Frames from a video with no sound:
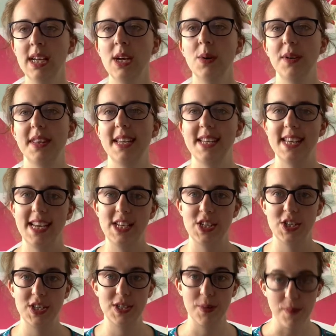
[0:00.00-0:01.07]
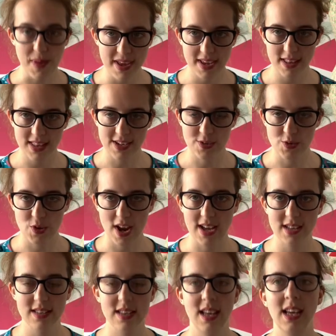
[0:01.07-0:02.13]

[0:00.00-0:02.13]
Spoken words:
with the intention to making this dress,